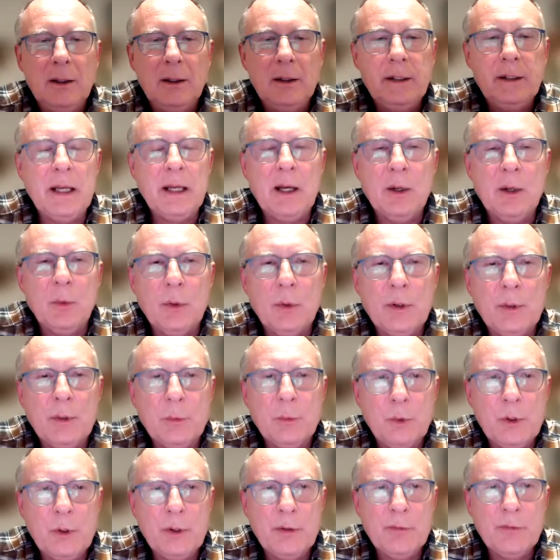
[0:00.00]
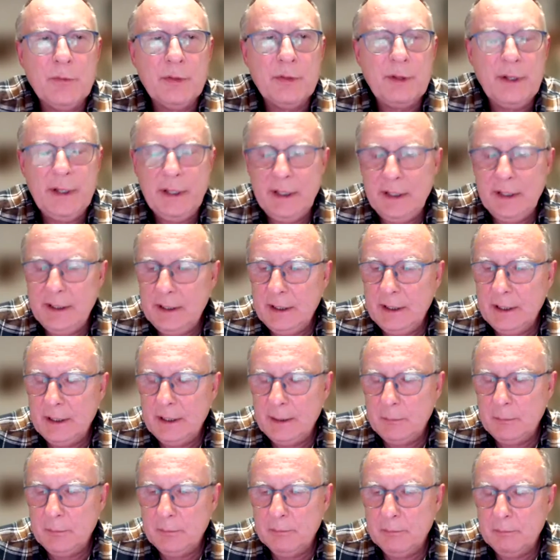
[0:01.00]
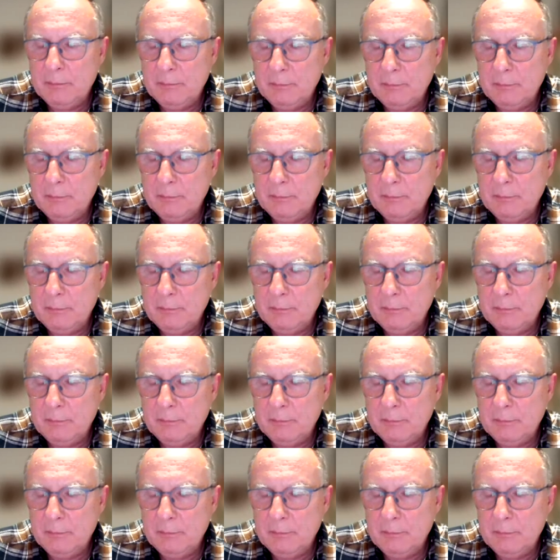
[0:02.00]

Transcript: Yeah, one of the